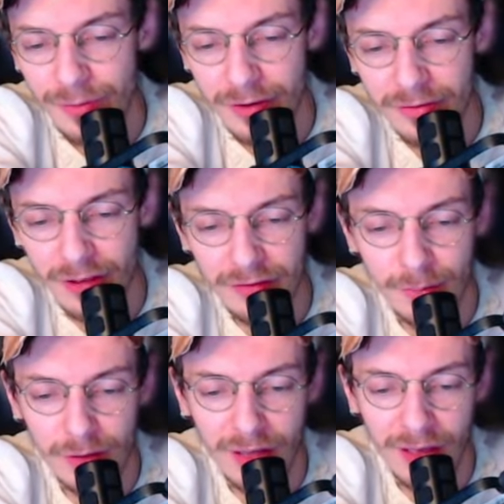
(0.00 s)
prioritize the
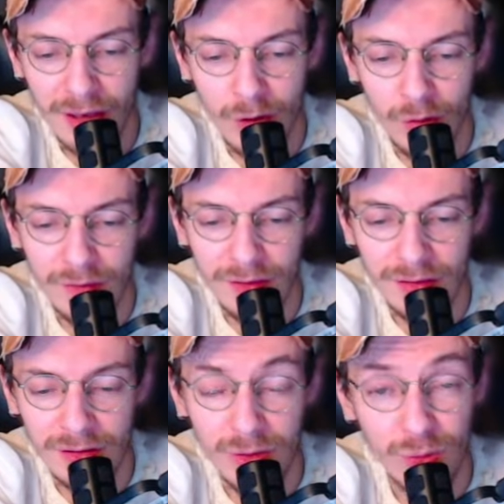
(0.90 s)
Monkey King over
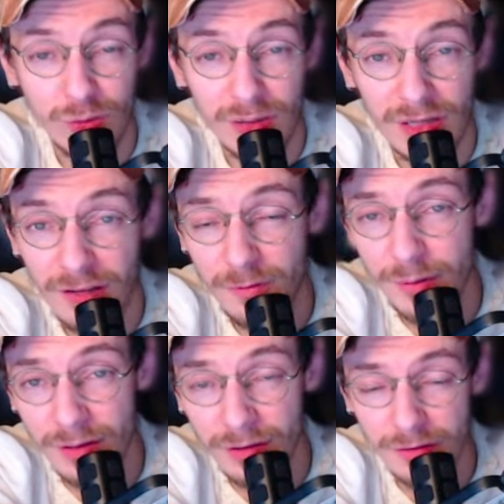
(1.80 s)
the Lone Druid is
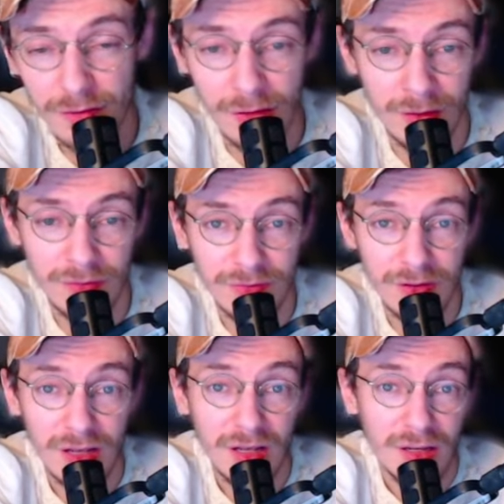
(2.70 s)
because of
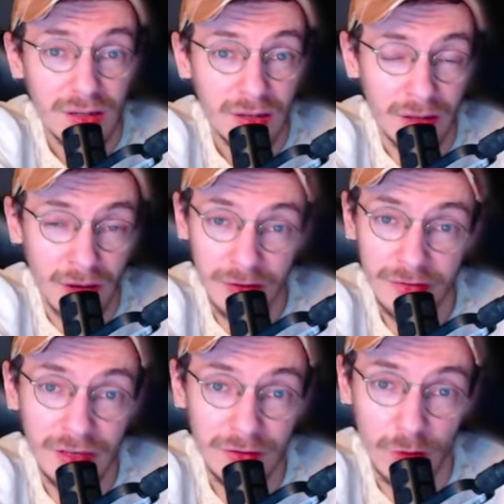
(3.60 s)
us
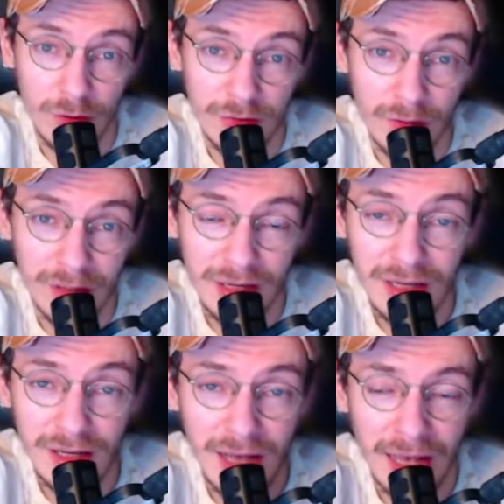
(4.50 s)
seeing so much for
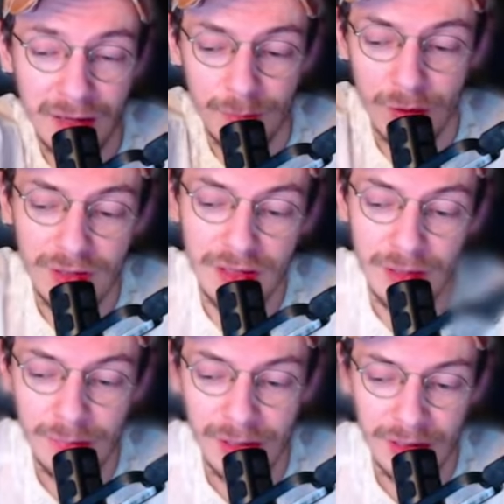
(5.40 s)
IKEA and Monkey
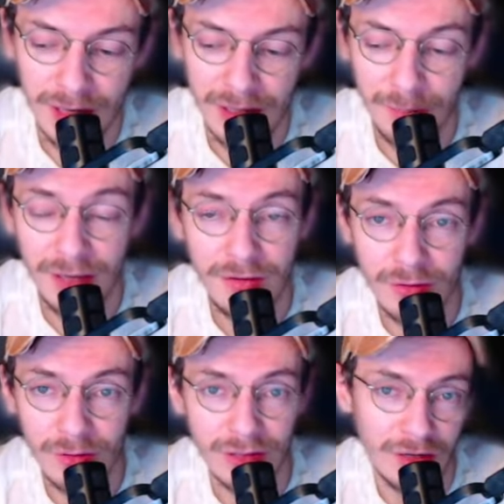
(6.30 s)
King being an amazing
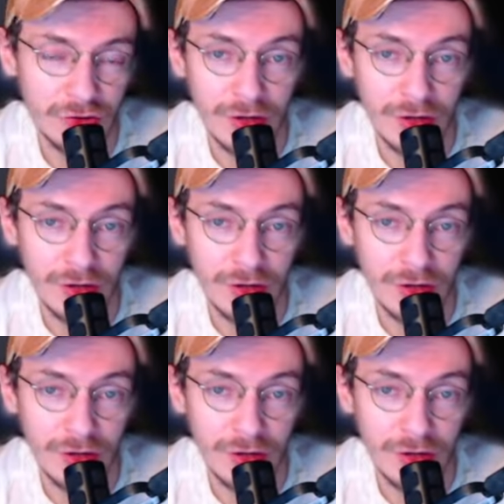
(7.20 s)
unit at